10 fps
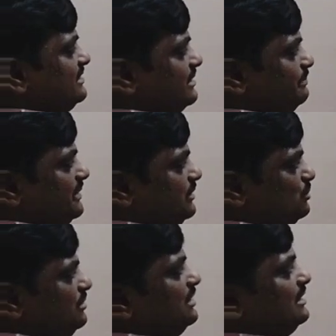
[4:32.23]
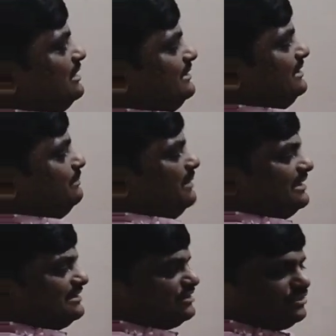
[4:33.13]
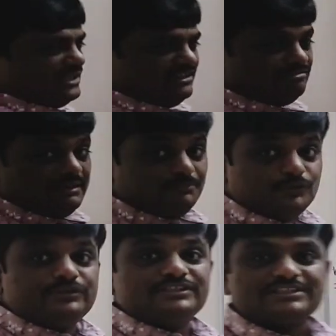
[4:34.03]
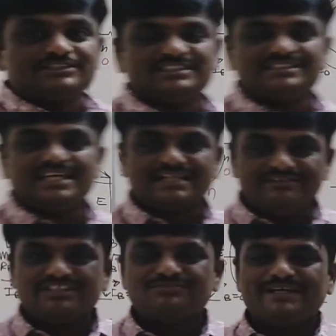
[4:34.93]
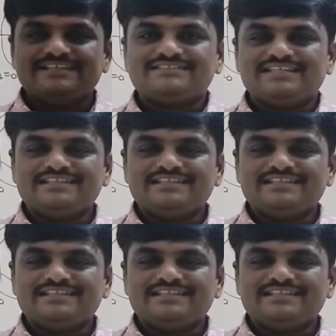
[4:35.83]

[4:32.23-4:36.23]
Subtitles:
as compared to the base, so that is why both the junctions are reverse bias.